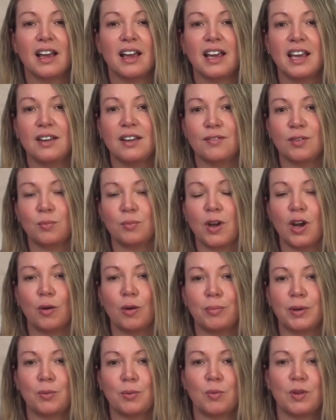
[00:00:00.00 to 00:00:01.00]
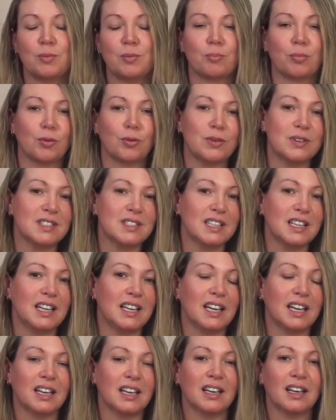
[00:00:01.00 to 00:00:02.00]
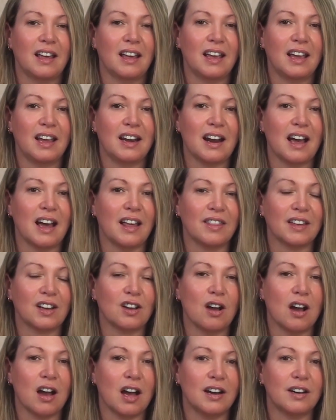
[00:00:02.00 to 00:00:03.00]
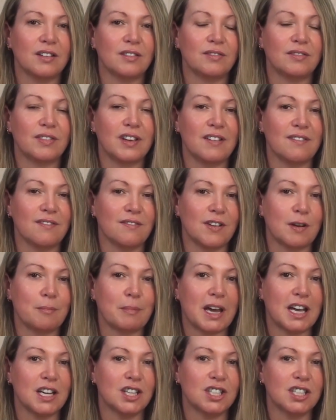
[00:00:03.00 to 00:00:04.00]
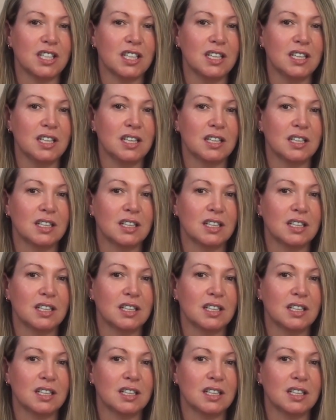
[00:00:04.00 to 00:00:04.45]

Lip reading: even helping with bruising and other kind of inflammation.